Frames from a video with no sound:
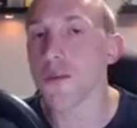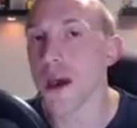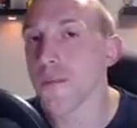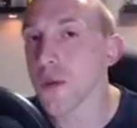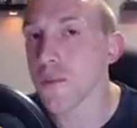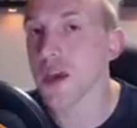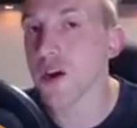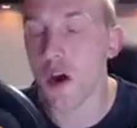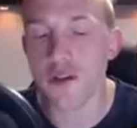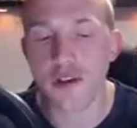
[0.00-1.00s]
and remember,
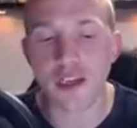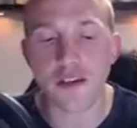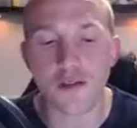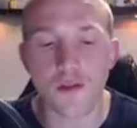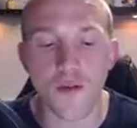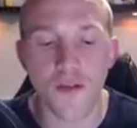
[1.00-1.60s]
because it is so